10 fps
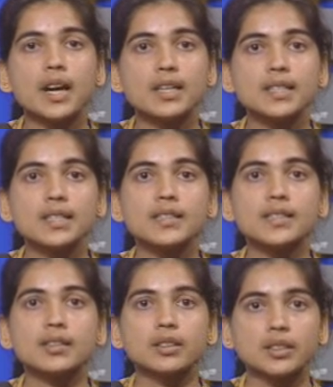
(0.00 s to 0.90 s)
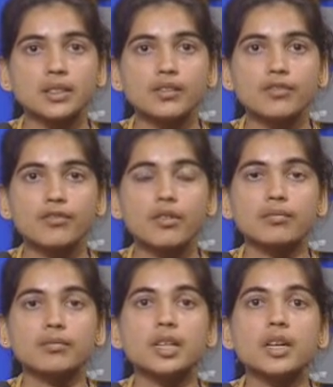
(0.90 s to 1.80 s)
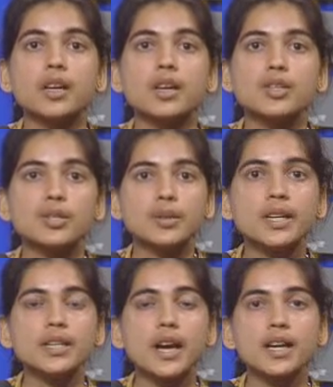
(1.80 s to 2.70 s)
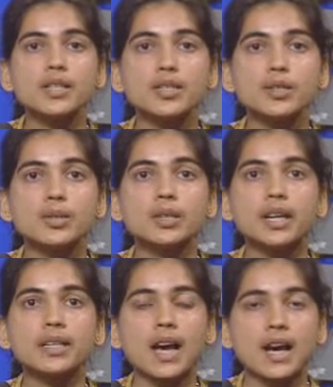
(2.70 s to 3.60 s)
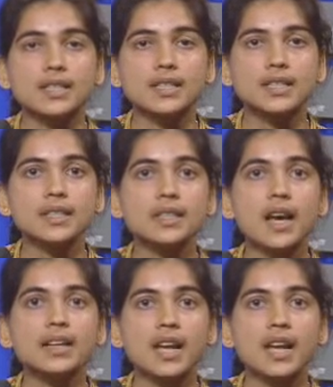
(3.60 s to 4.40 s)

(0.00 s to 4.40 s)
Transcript: as its form. So it has to get digested and